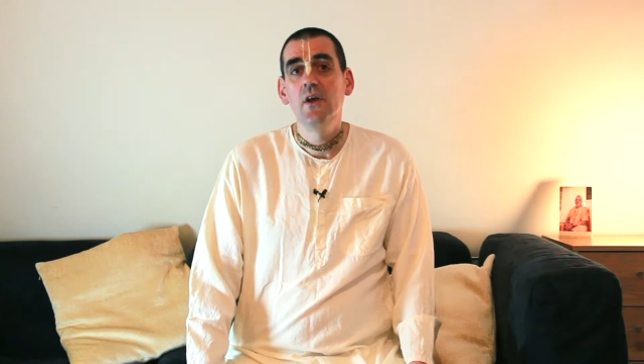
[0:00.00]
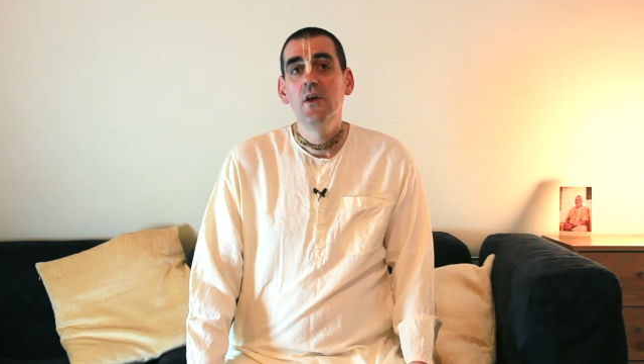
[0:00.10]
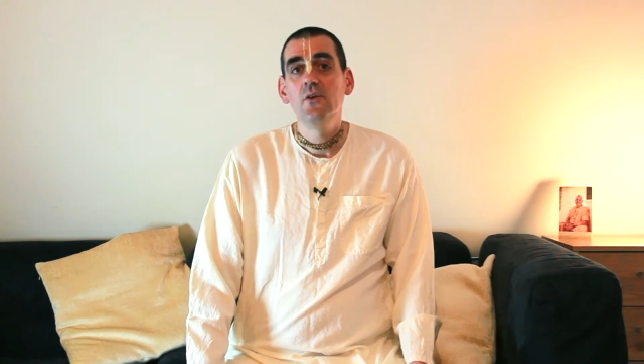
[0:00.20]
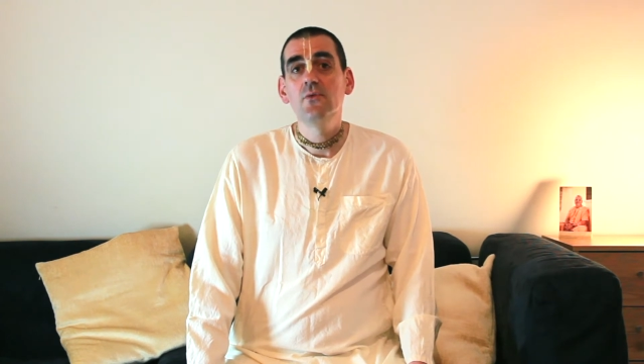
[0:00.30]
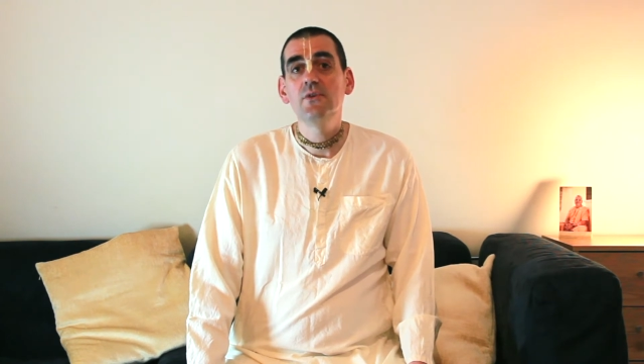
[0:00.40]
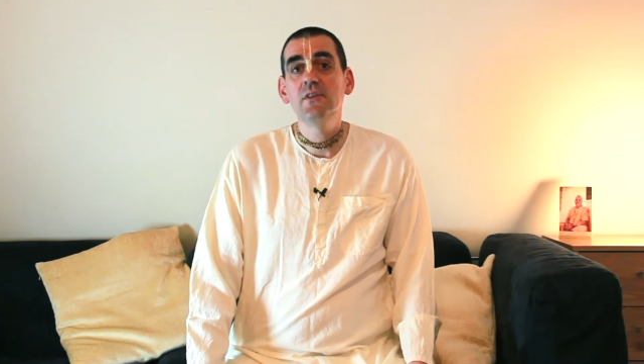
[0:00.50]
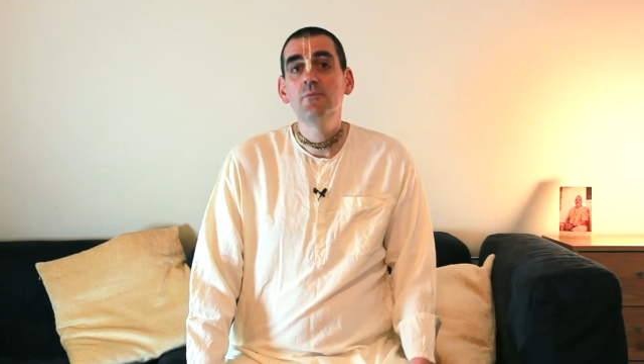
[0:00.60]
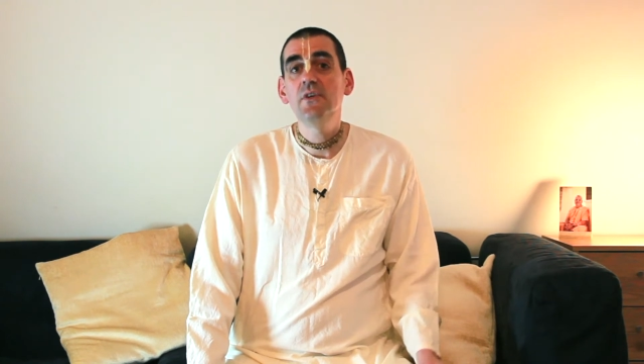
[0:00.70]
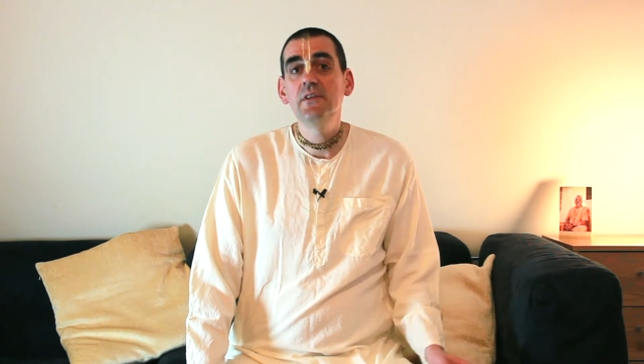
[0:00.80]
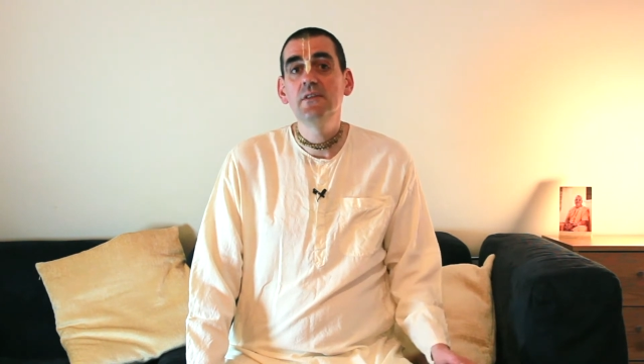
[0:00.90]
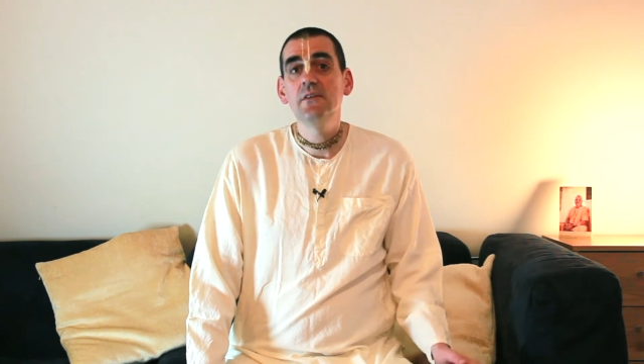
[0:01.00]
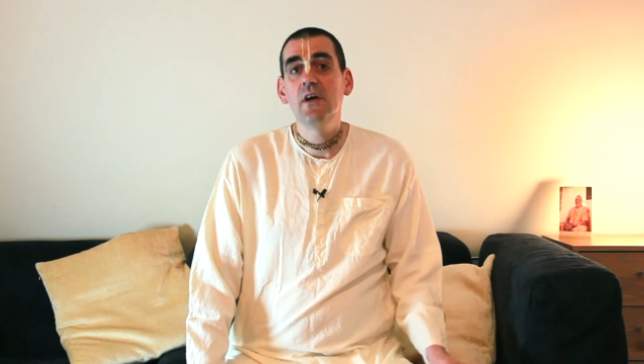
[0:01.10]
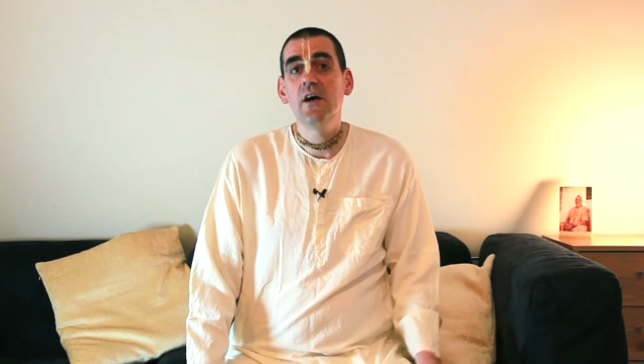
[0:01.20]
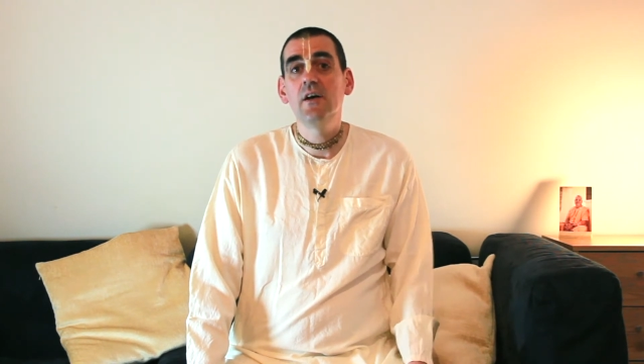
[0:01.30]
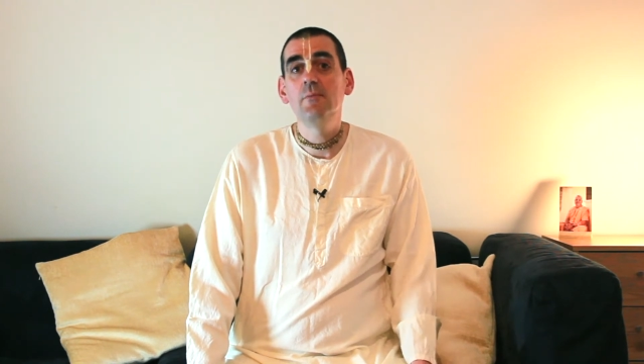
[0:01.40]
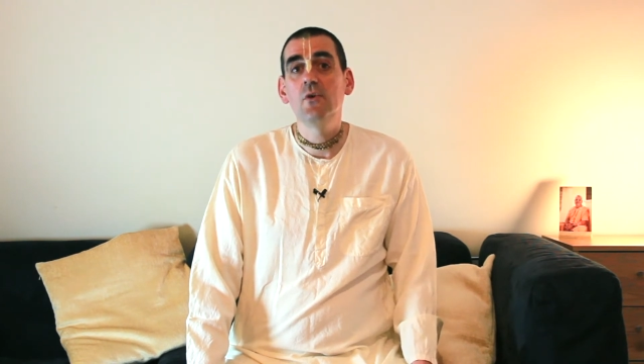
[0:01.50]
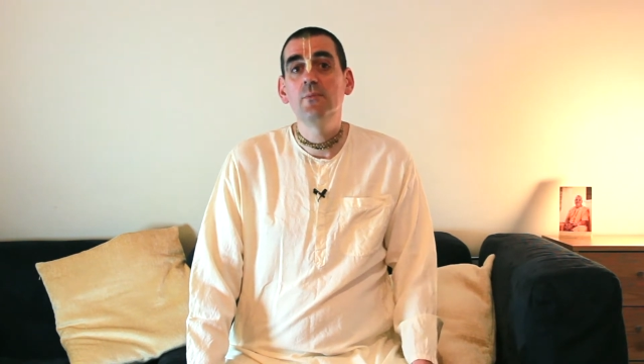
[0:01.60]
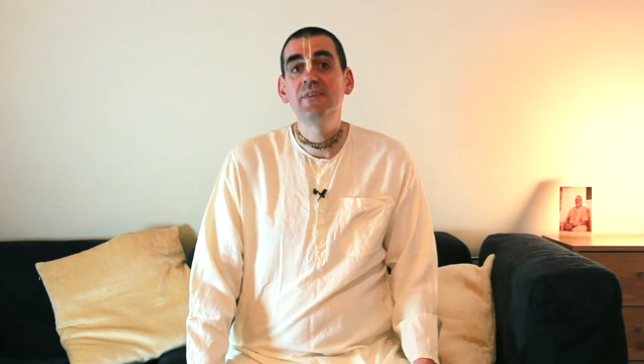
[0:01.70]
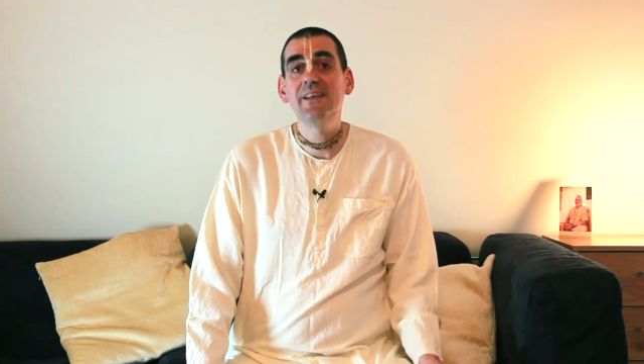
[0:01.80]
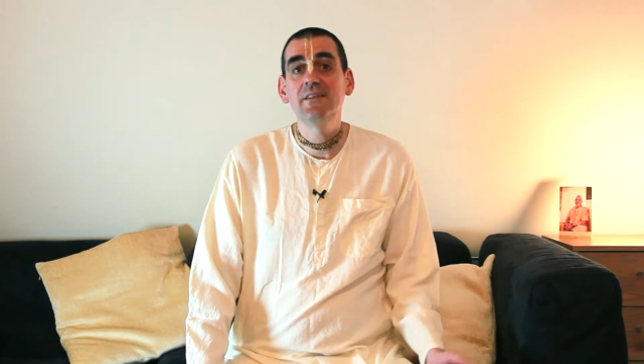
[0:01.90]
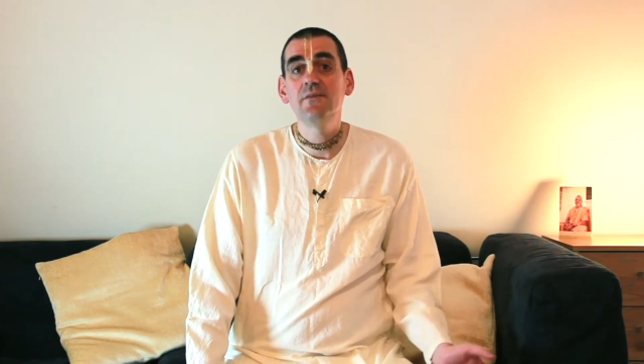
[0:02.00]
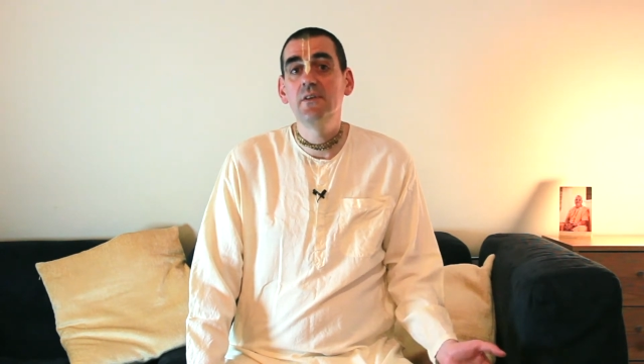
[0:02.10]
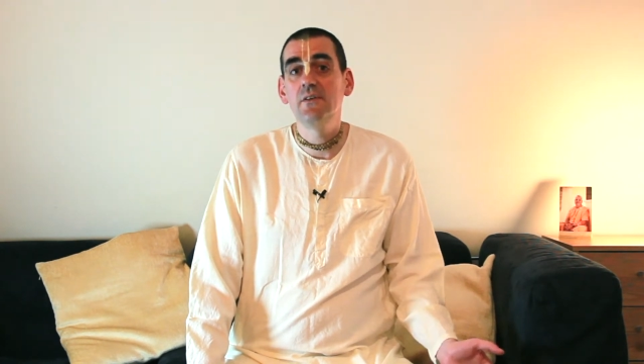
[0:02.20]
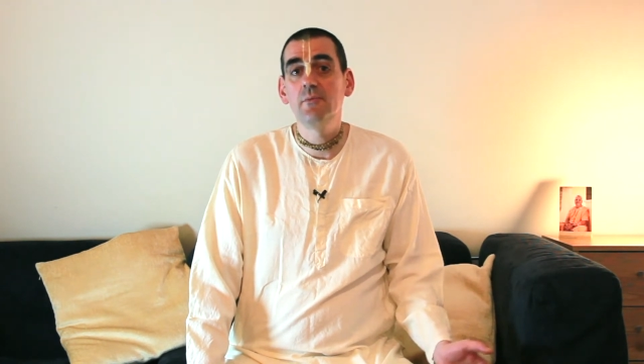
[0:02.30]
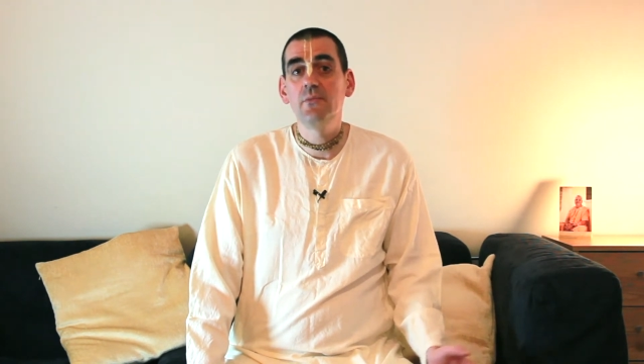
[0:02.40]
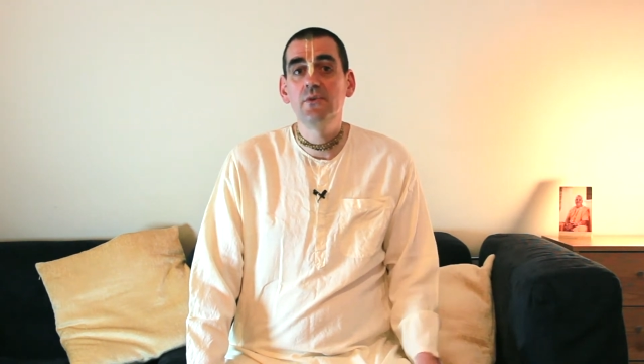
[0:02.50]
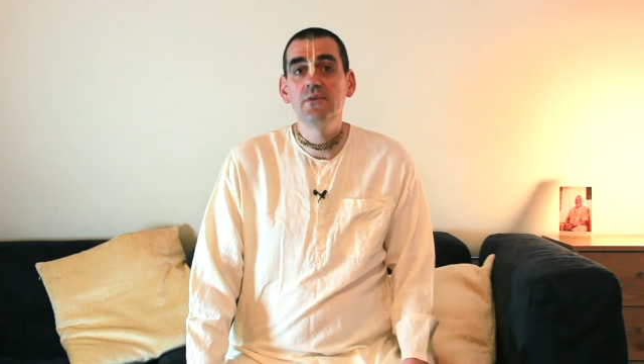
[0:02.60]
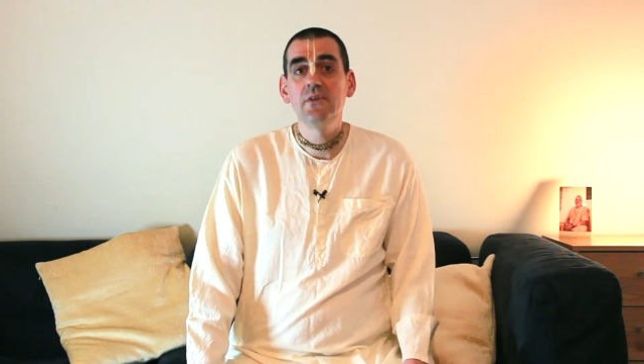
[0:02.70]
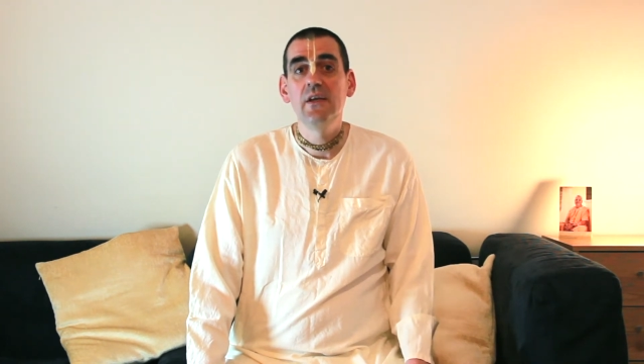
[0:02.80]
For some reason, I am obsessed with numbers